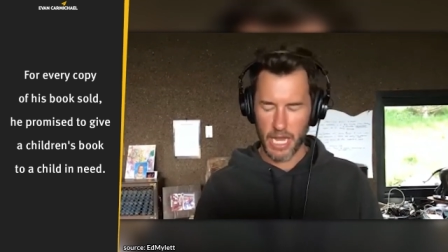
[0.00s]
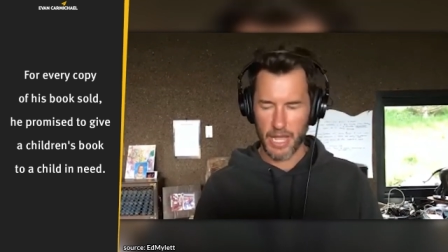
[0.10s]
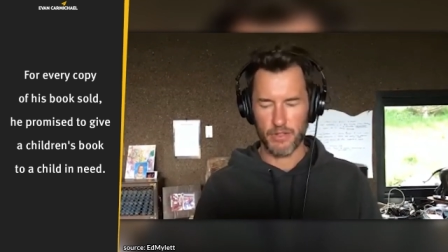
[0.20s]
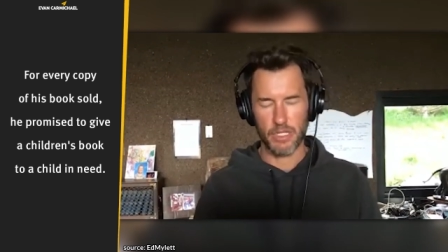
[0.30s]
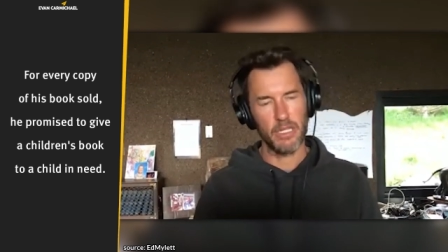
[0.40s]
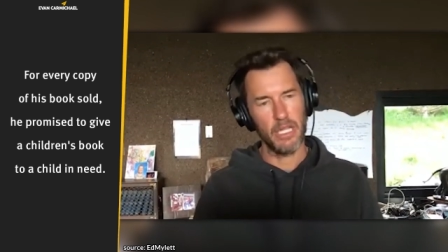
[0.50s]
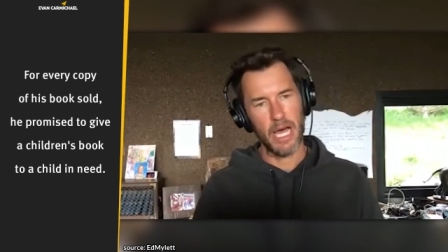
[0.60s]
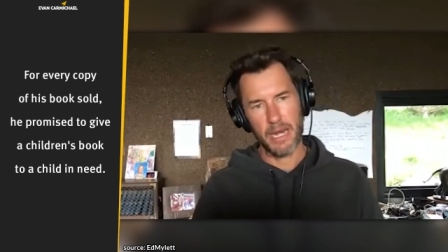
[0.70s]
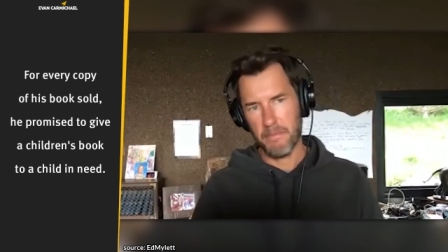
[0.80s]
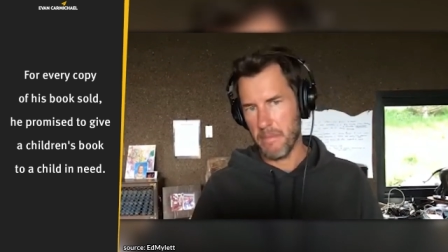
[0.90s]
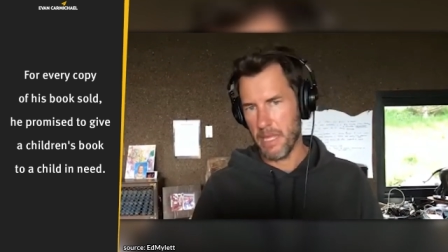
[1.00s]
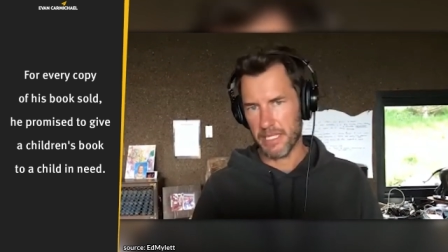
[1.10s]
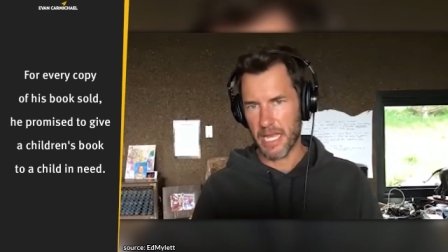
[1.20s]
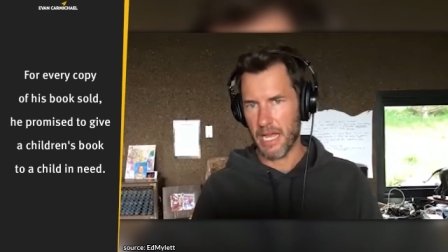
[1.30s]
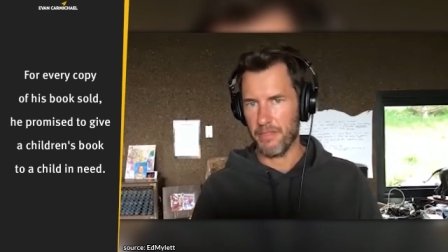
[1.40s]
and there's a lot of
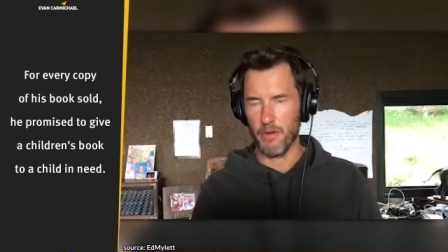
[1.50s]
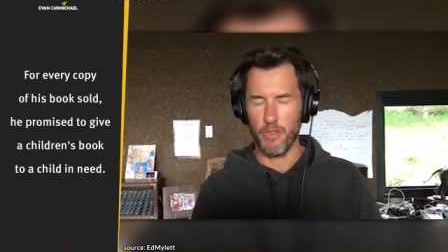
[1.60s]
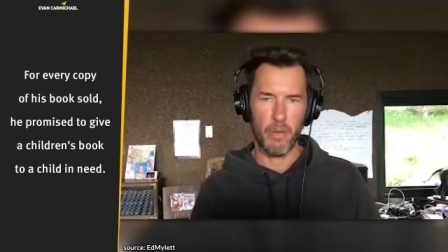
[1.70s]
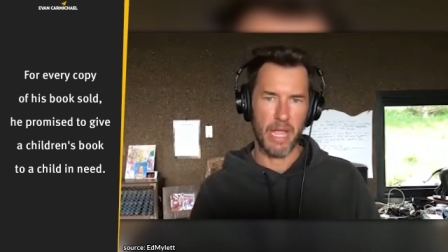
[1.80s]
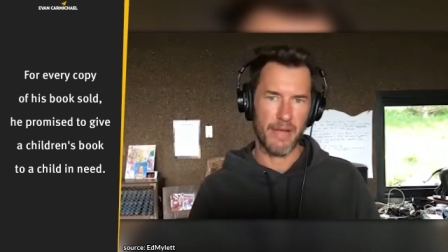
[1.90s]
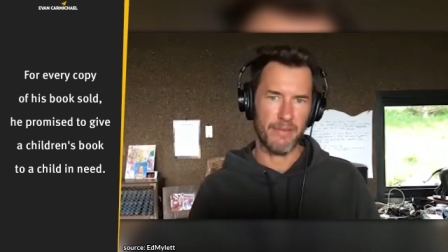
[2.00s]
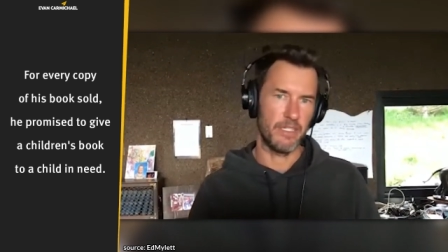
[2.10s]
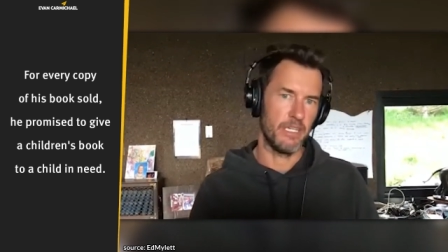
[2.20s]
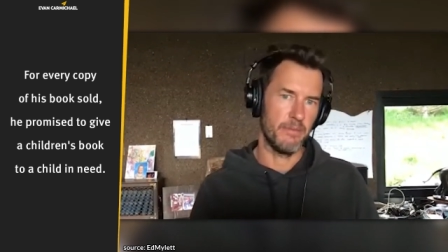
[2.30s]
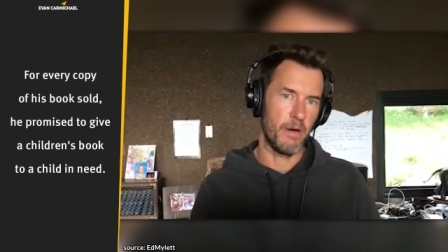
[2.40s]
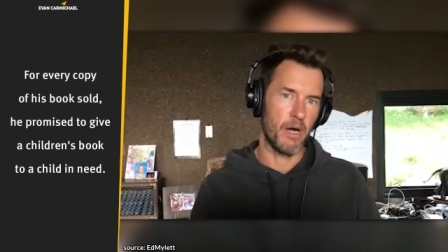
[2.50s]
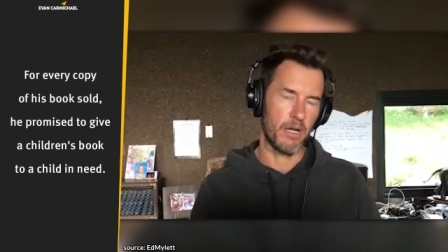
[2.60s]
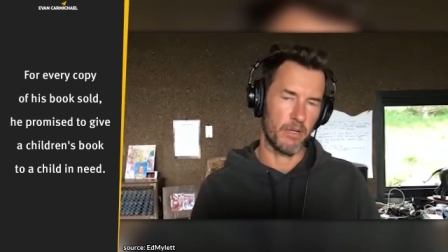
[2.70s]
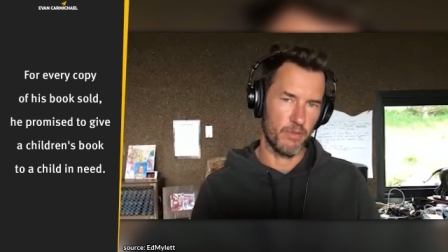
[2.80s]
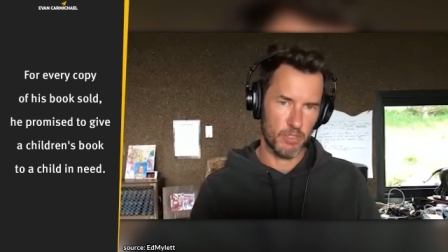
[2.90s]
myths out there that we have to
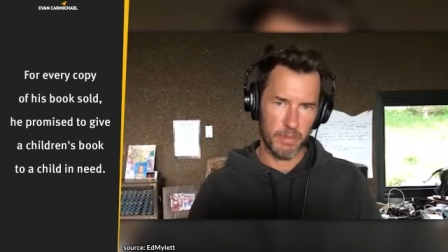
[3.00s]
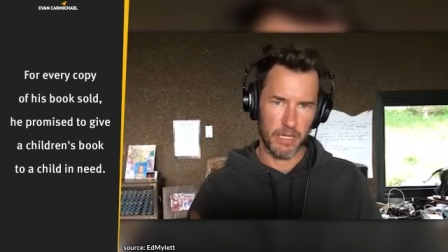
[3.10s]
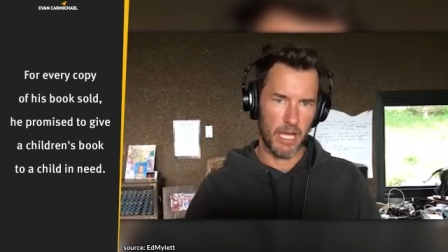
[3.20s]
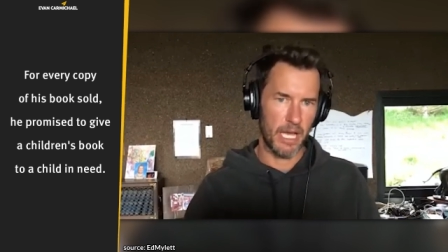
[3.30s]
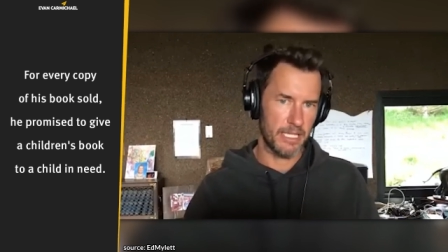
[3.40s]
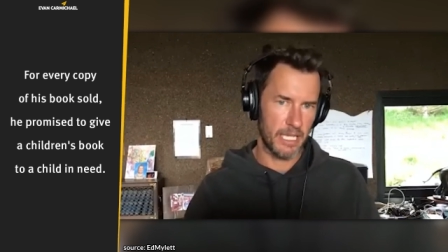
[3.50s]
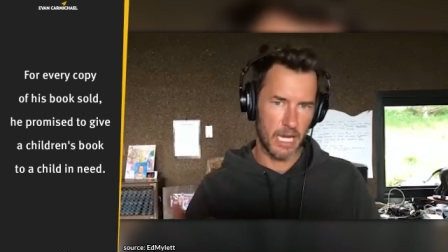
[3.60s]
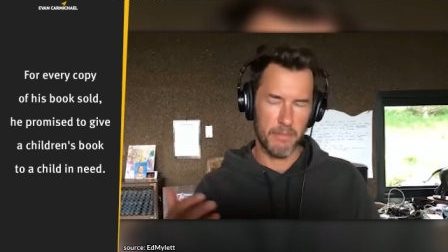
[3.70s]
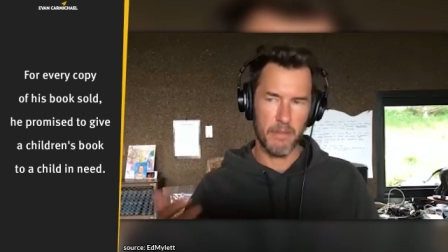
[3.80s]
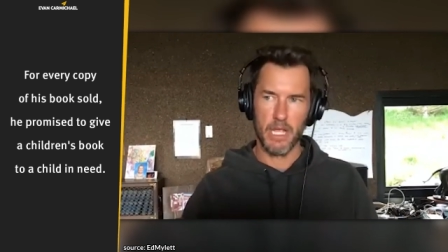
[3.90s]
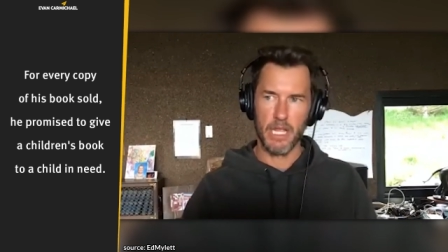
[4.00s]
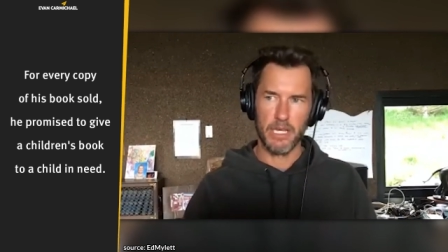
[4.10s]
debunk and we spend a lot of time